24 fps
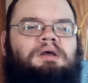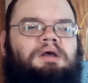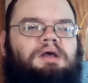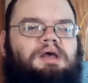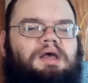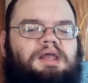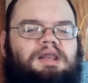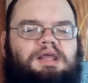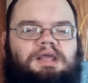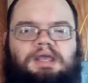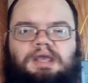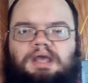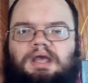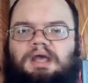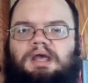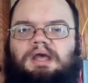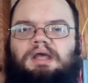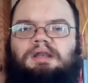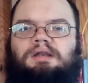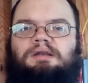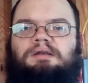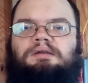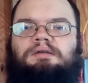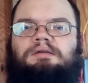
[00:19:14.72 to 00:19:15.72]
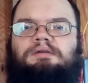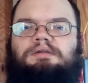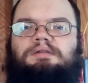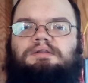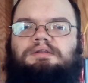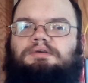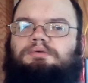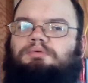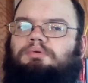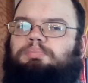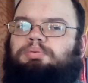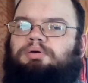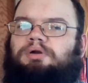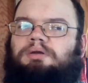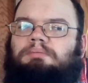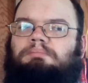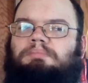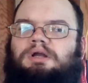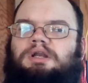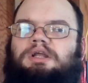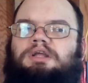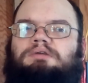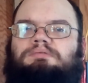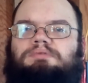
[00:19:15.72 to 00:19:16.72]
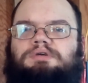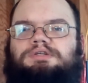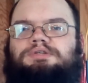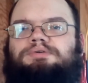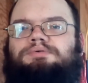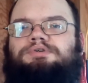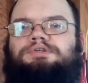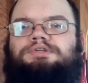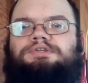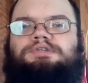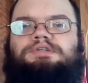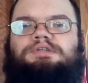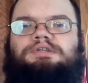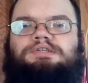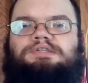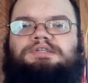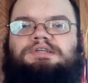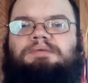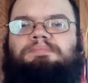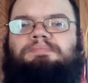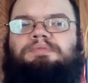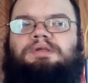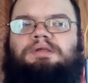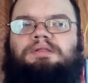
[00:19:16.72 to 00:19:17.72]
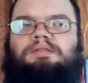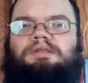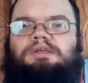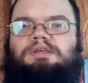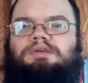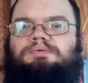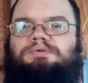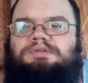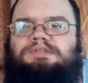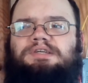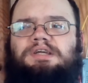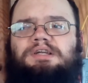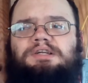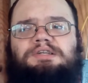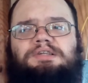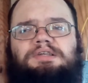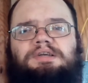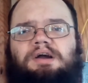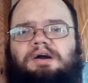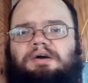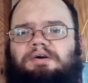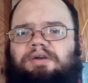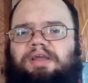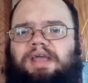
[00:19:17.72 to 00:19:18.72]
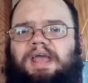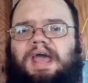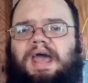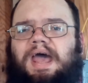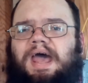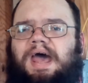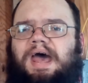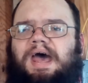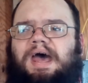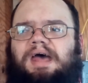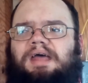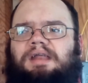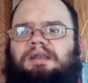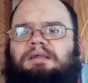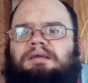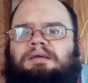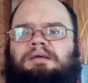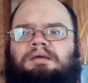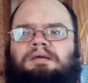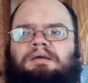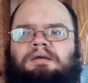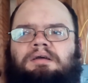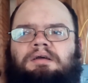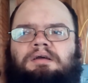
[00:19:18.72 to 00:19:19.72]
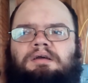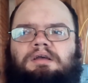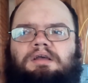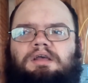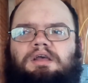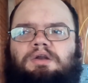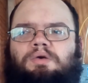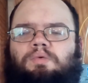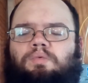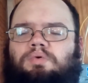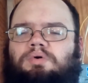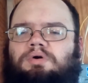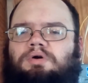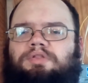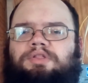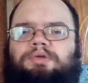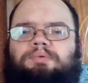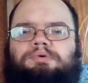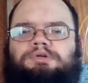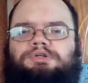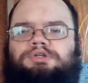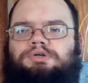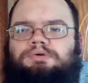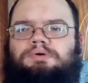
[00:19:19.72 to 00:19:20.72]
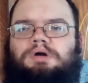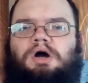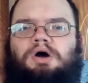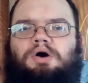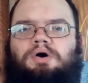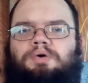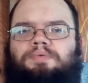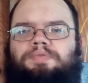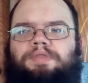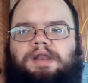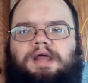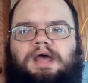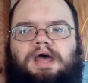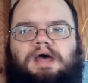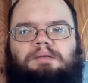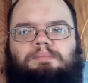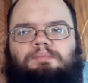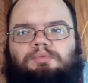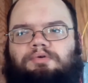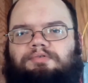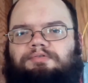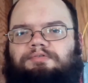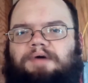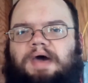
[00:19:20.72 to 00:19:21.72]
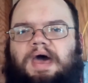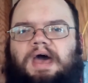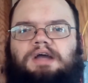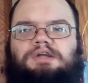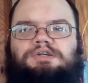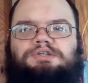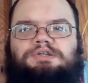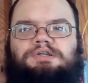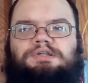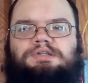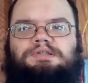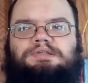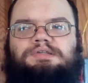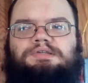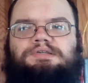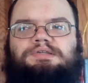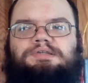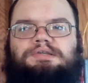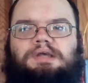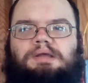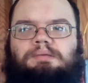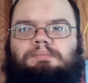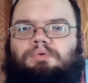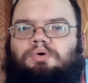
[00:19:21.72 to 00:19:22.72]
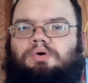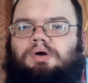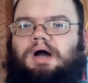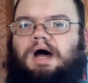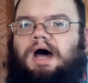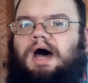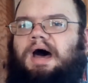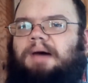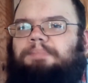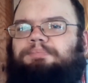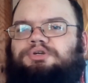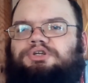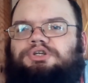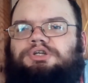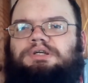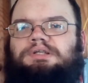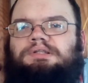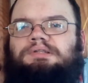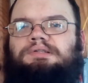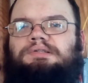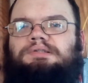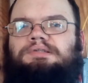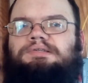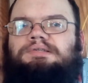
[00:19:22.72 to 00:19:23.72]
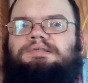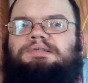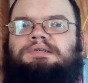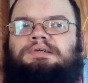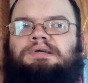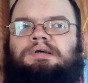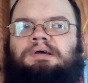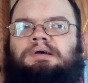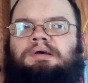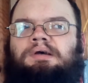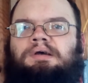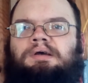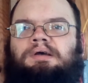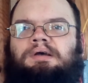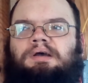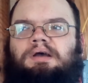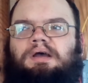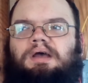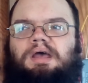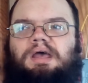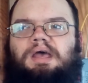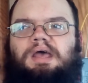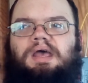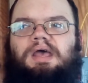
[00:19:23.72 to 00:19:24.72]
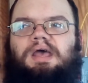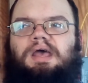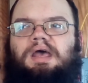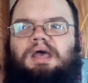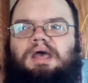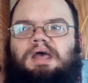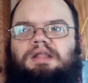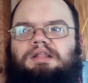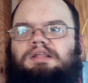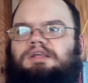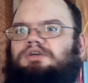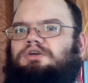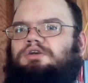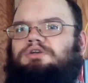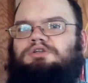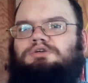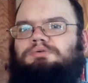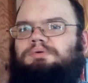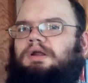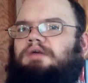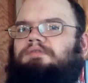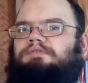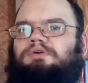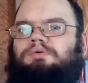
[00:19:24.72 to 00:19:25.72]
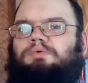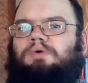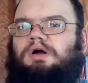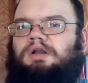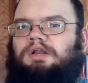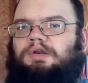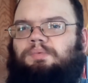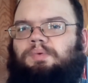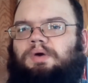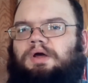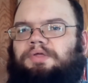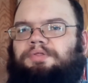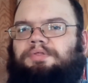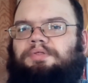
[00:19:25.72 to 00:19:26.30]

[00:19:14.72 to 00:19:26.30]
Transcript: And again, you were putting money and resources into something that you essentially already had in a world that was your own, that had more factions and more options, and you could do whatever you wanted with.